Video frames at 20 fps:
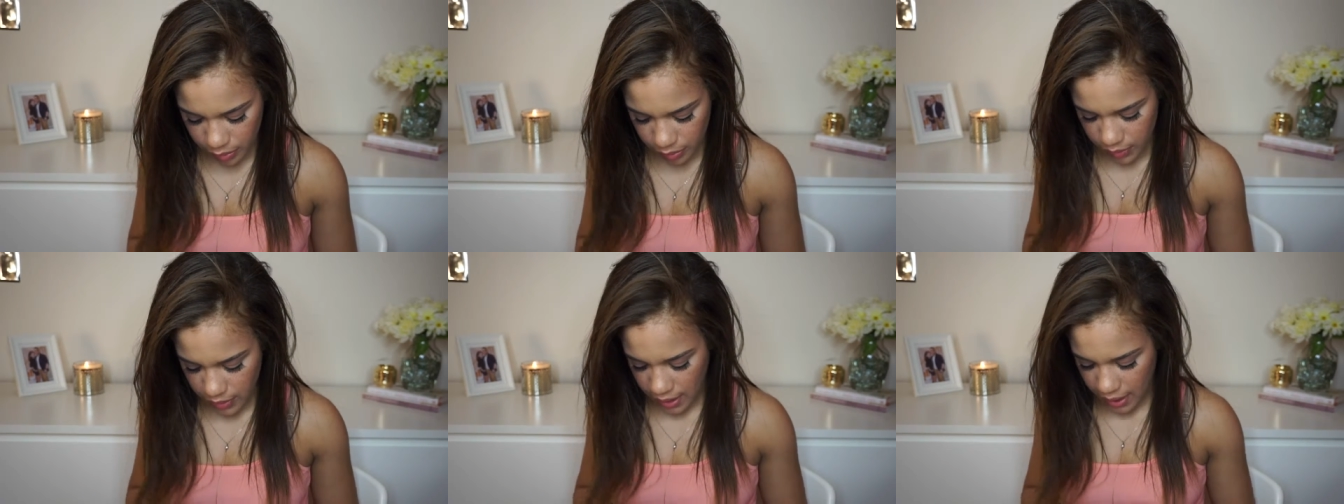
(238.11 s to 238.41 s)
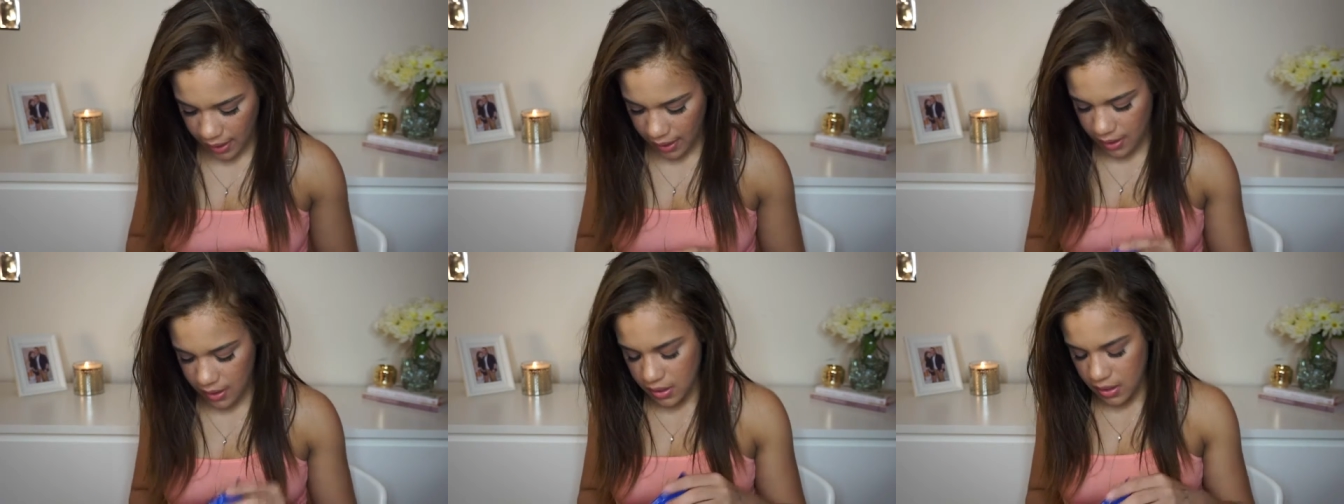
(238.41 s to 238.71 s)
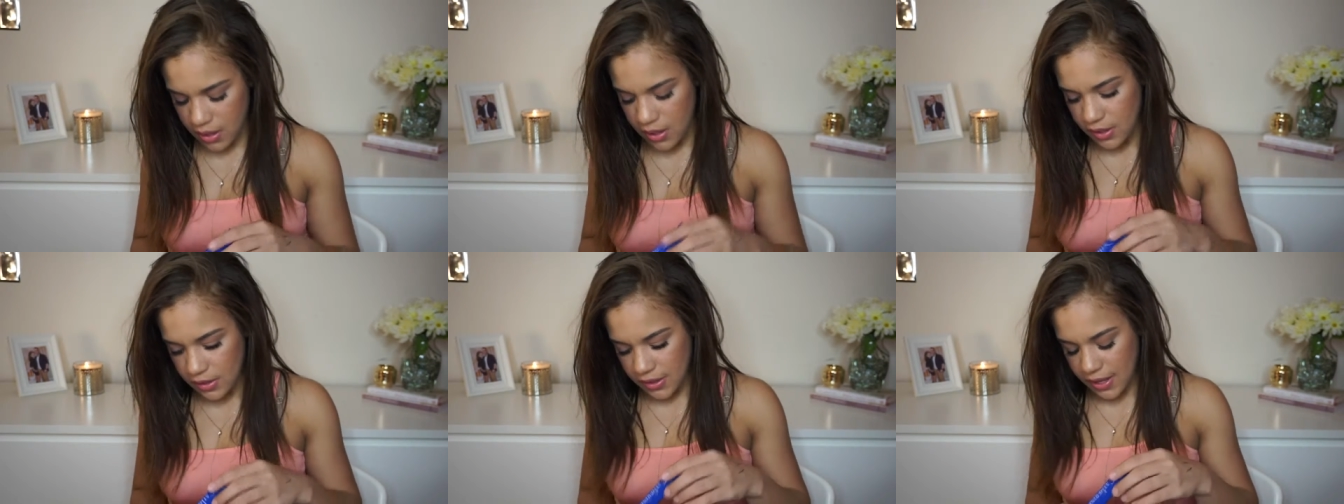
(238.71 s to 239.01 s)
bouquet.
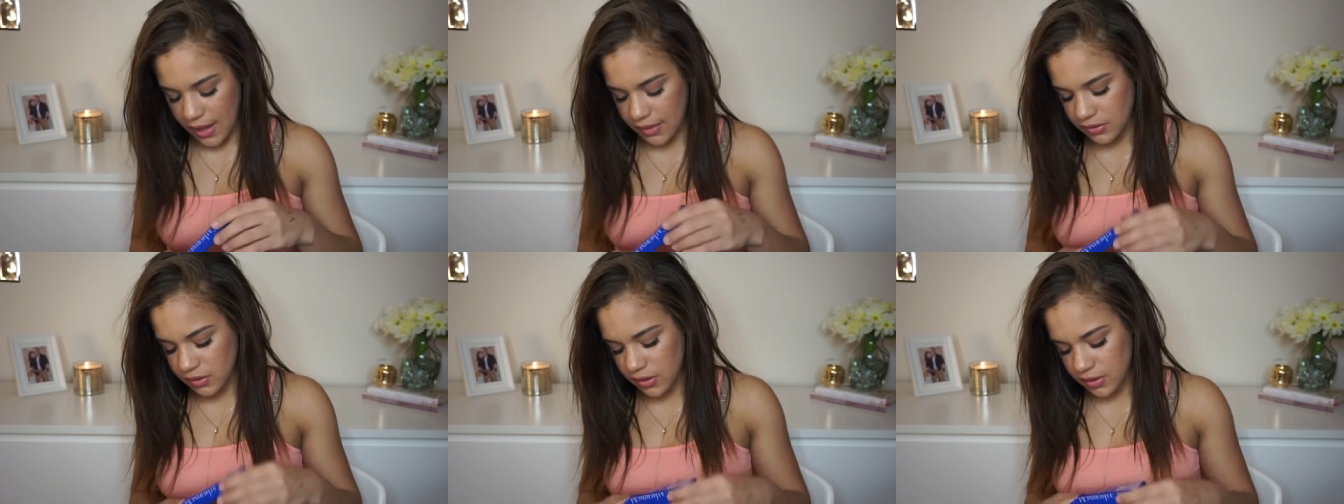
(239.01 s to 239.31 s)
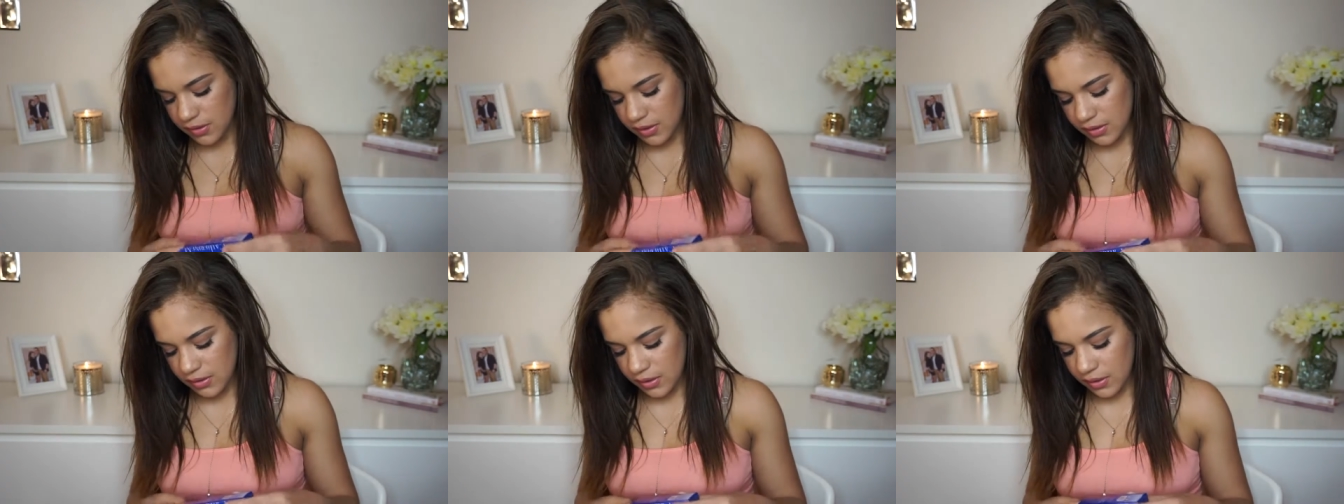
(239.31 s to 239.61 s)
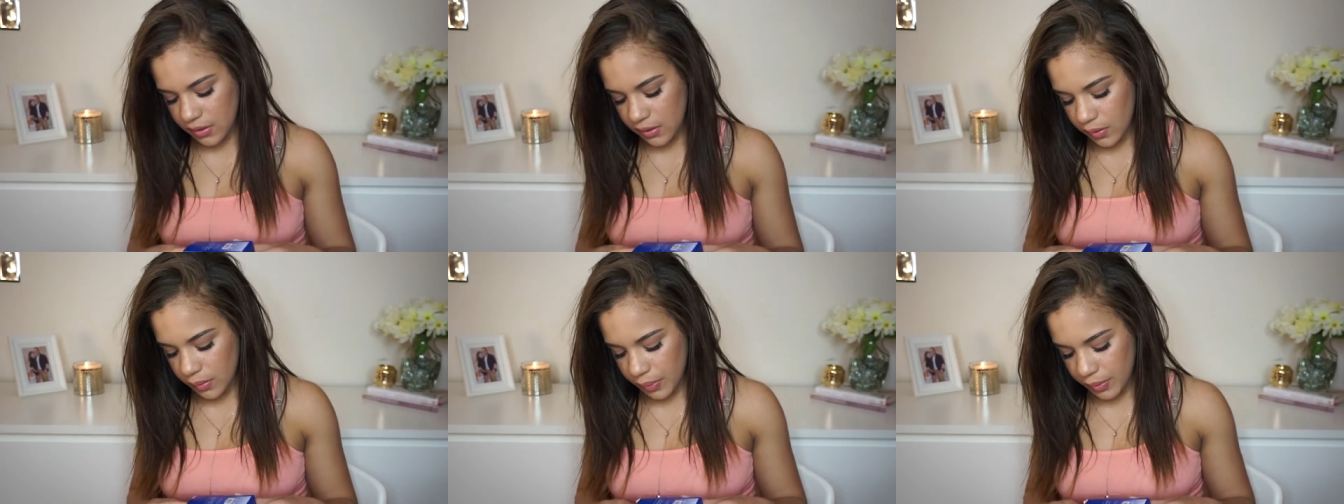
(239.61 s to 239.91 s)
Yeah, so this is a
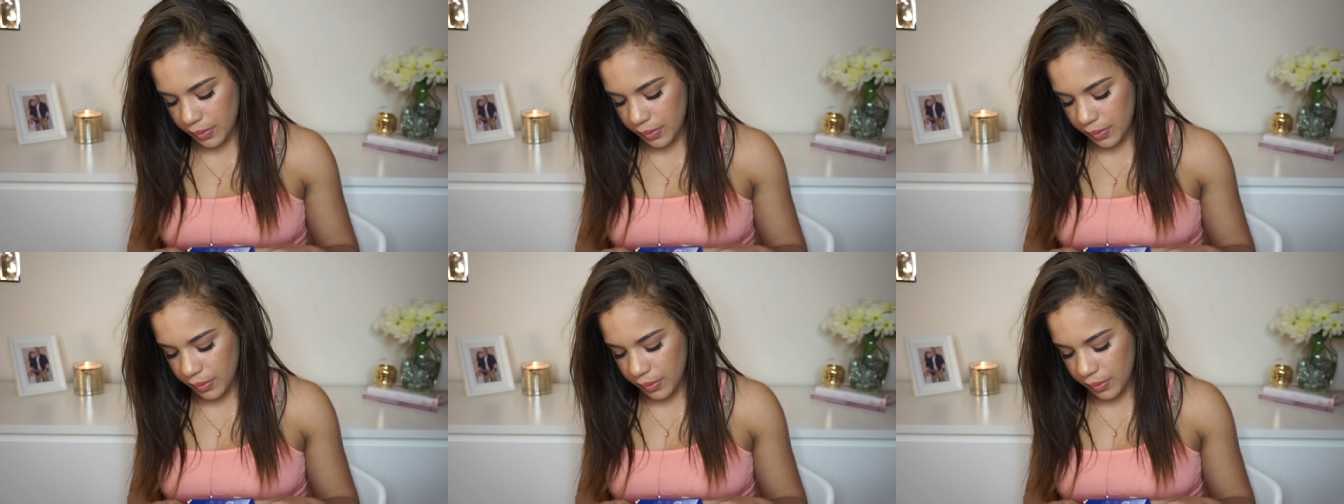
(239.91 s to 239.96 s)
little